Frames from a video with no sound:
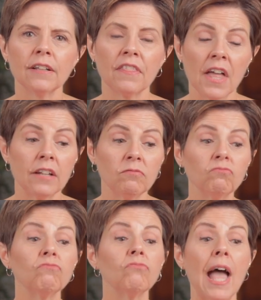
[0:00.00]

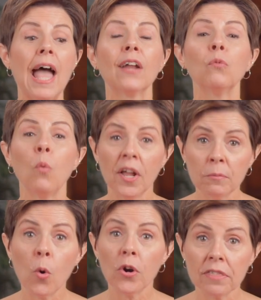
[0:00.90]
Then add one
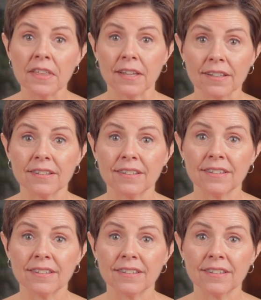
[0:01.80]
more thing.